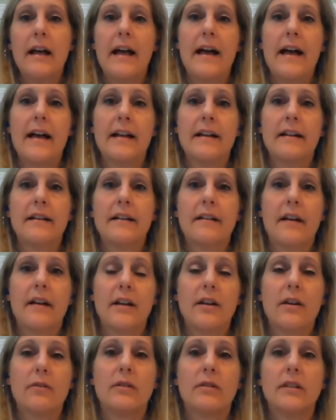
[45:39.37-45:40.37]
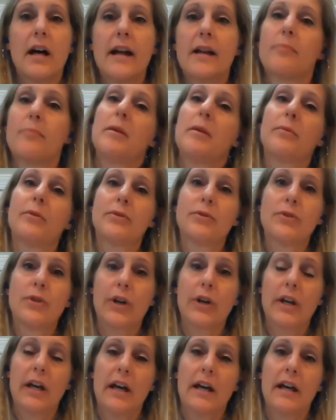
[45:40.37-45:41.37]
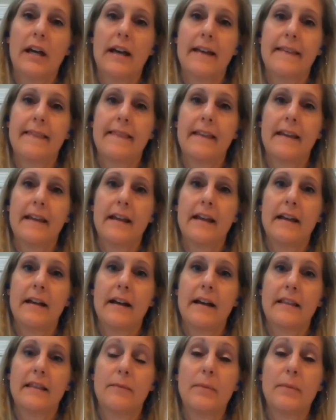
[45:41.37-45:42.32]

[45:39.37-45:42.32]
And I know a lot of people took it at the